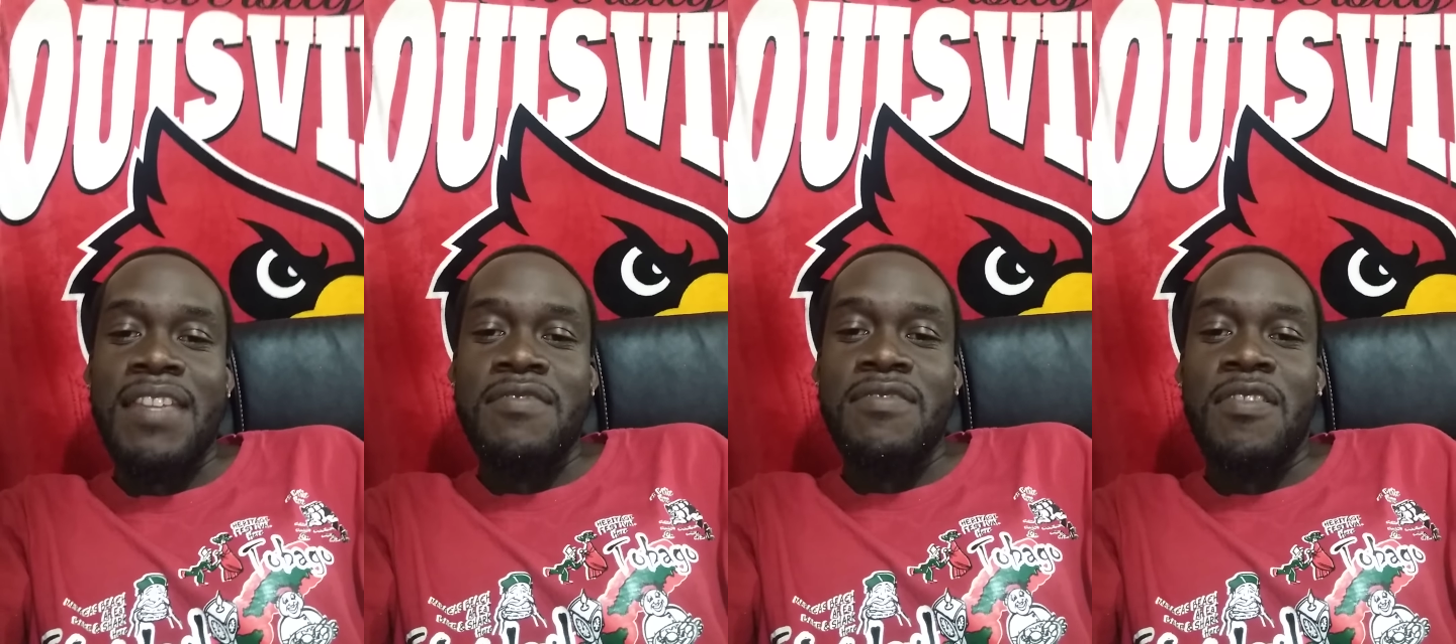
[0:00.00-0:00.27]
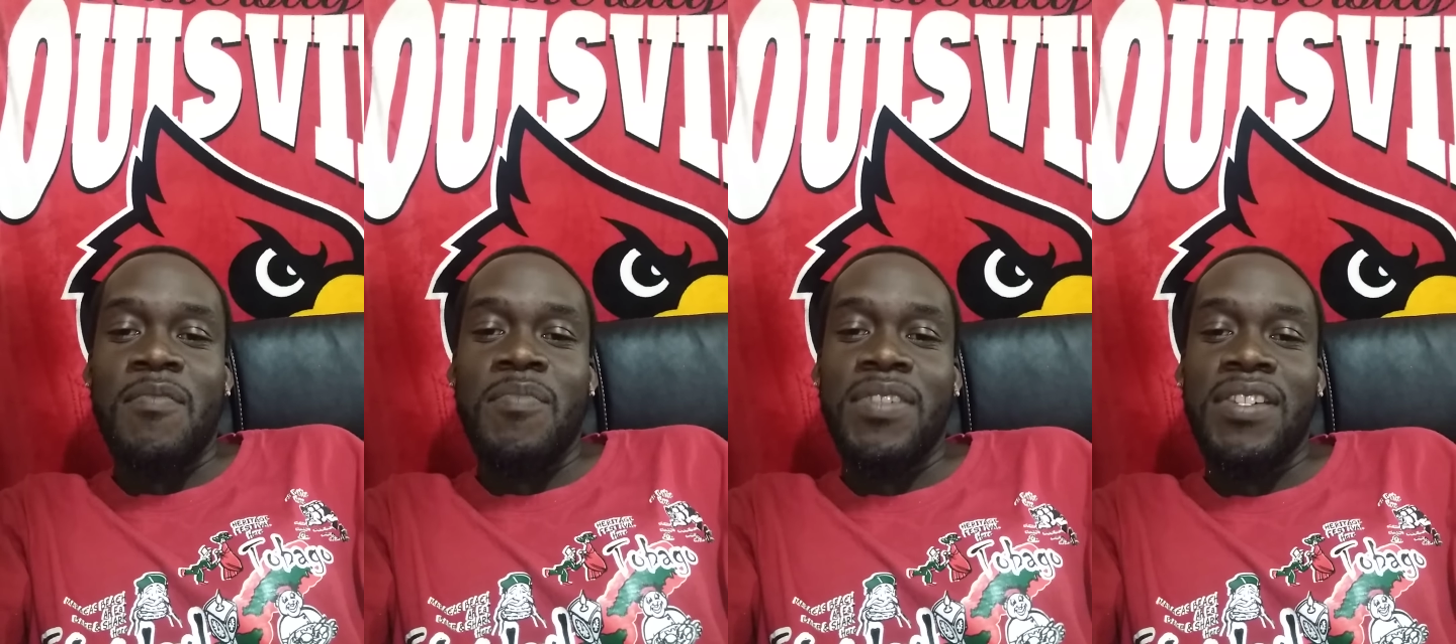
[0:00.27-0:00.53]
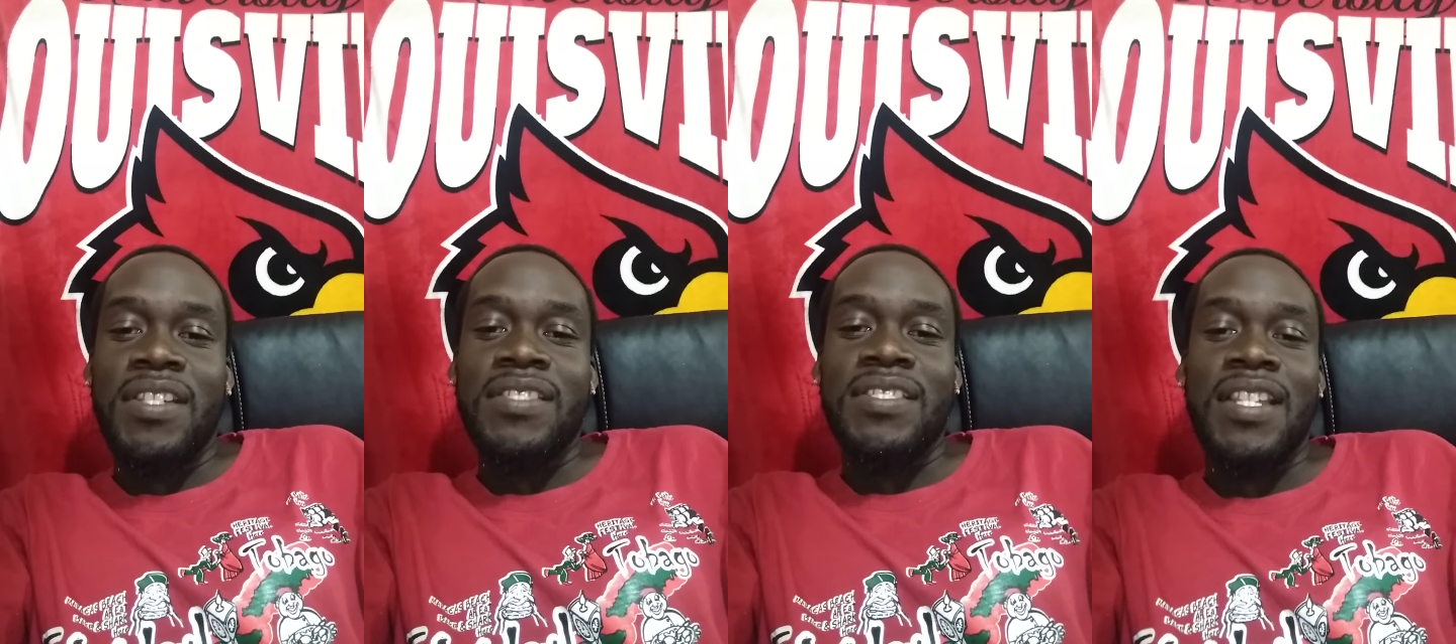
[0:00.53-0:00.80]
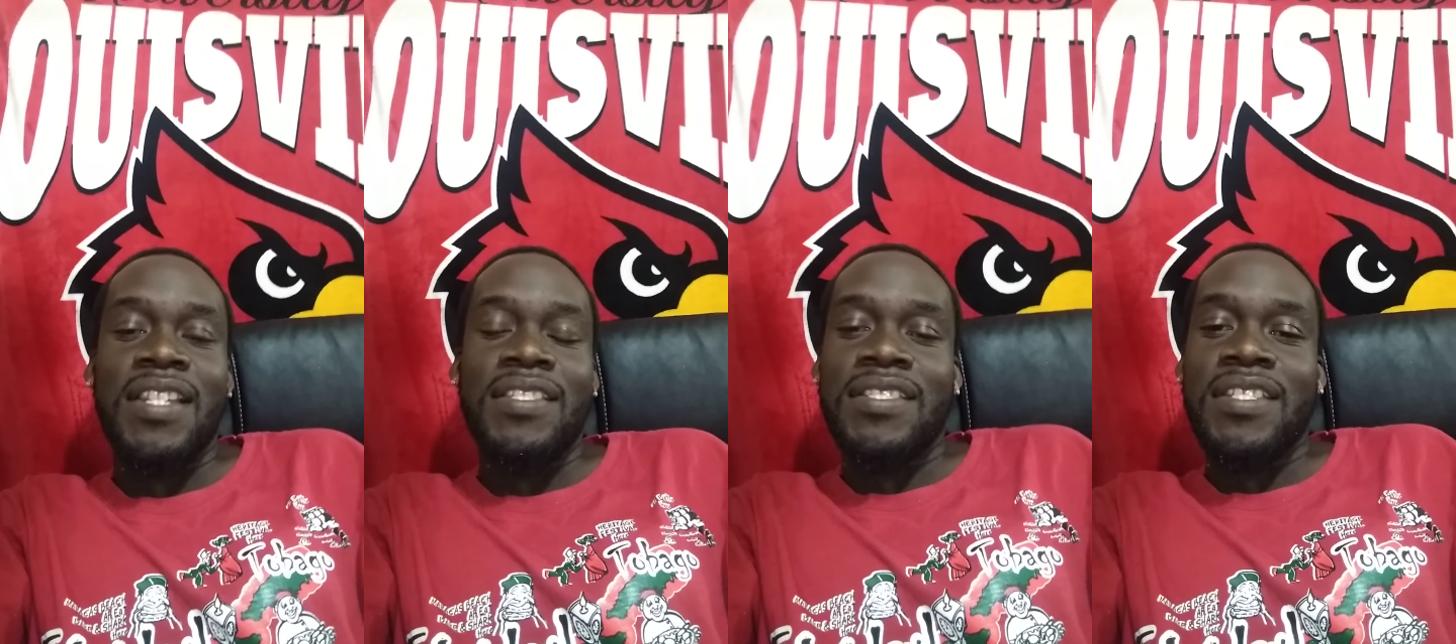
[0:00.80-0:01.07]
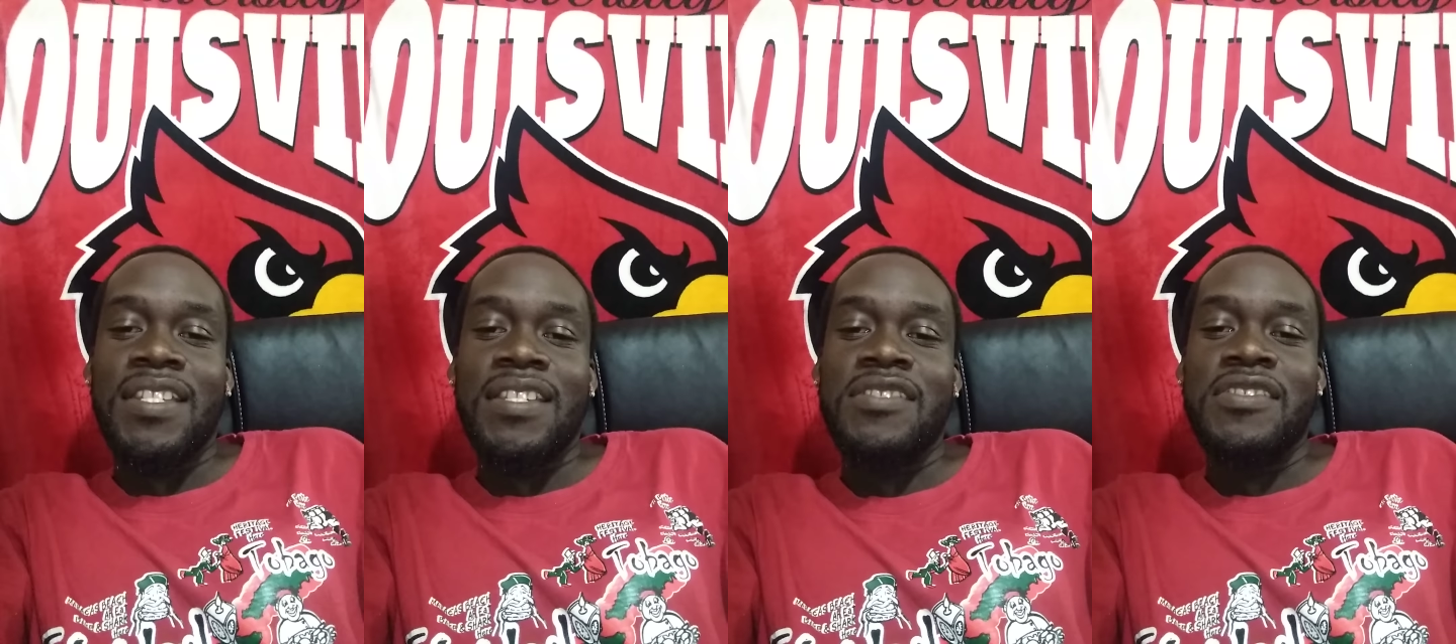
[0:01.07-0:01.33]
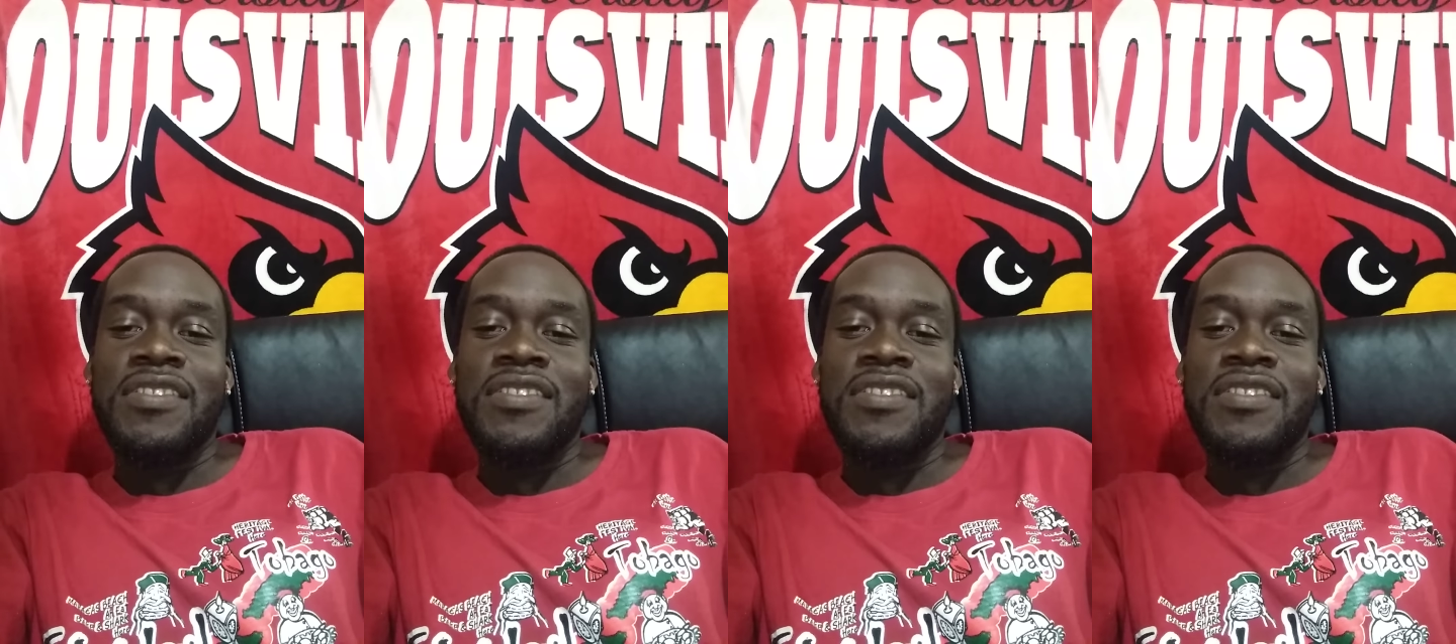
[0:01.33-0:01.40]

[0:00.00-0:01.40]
You know, because like I said,